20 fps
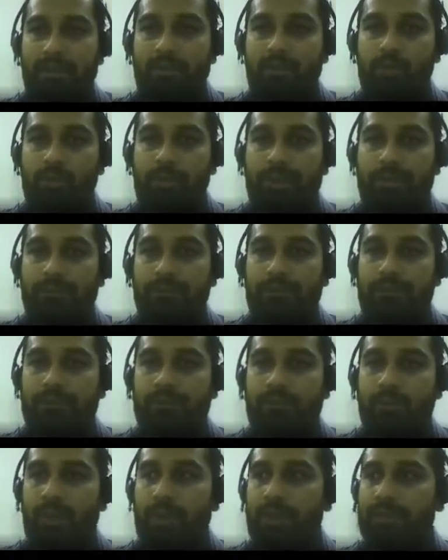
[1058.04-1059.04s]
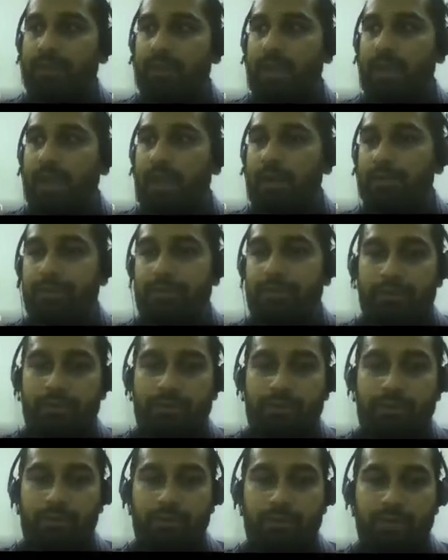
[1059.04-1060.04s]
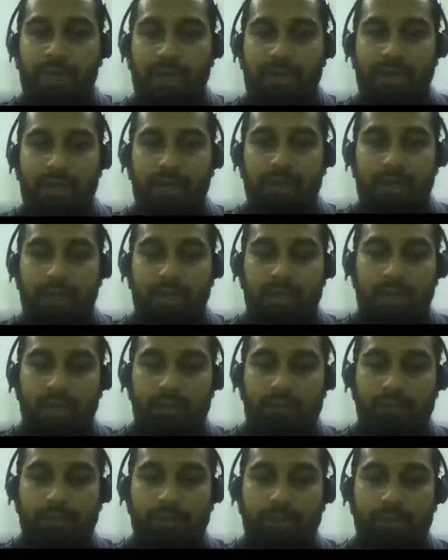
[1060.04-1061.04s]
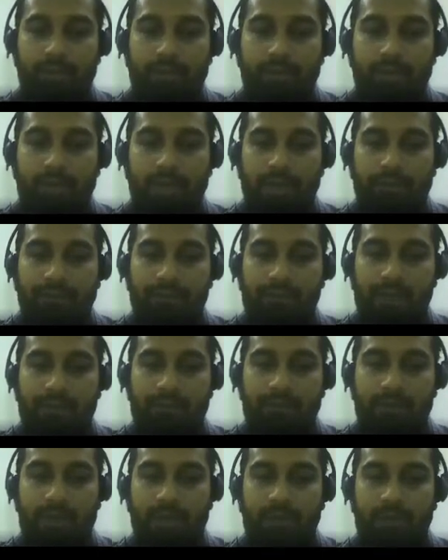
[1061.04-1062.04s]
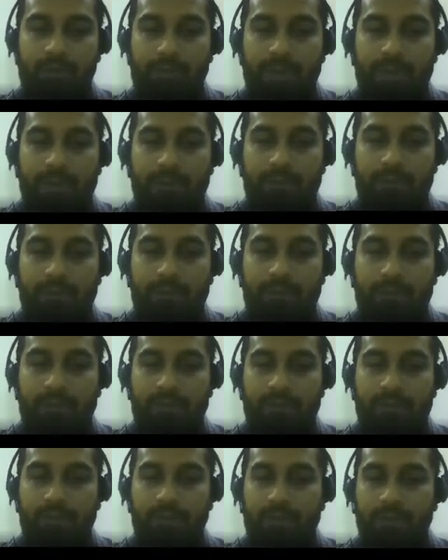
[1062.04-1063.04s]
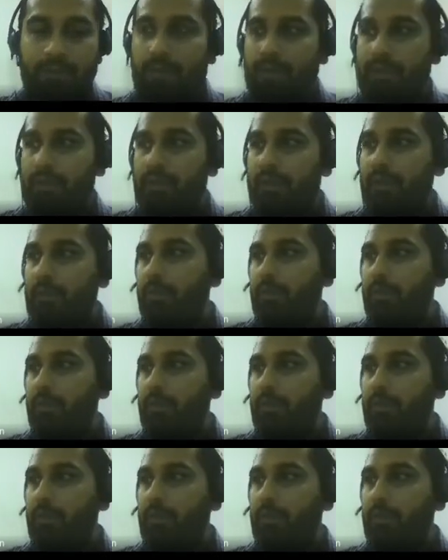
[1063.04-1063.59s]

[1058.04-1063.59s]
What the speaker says: two matrices together, how do you do that? So if you have got two matrices, then